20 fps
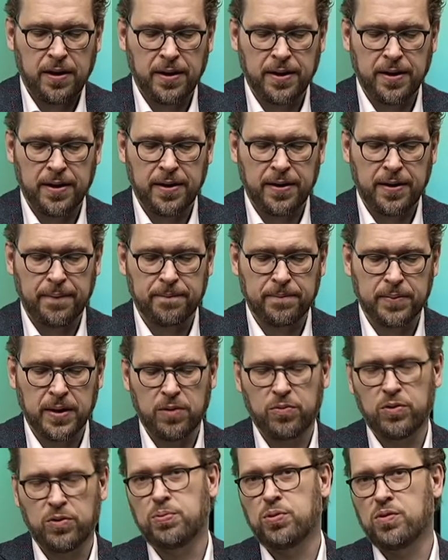
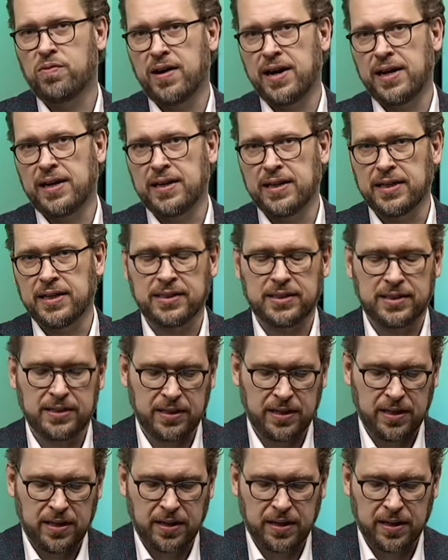And we'll provide links
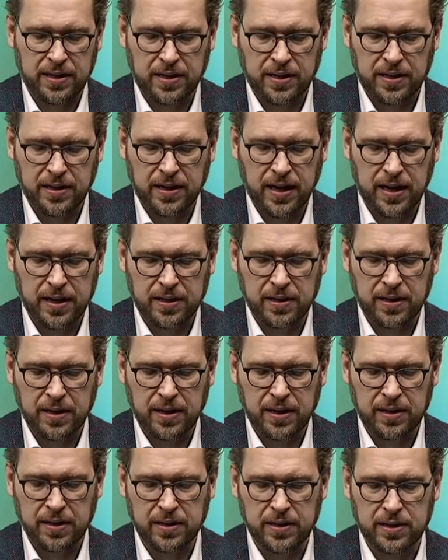in
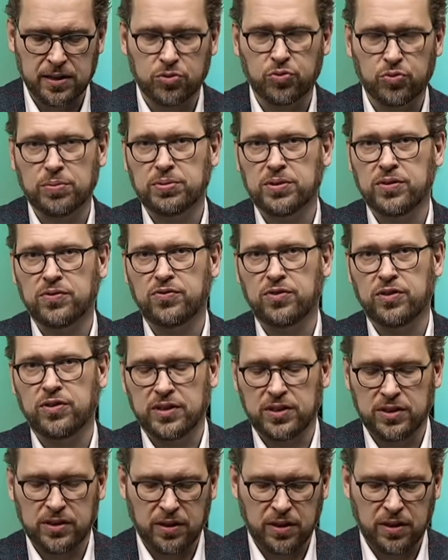the description for this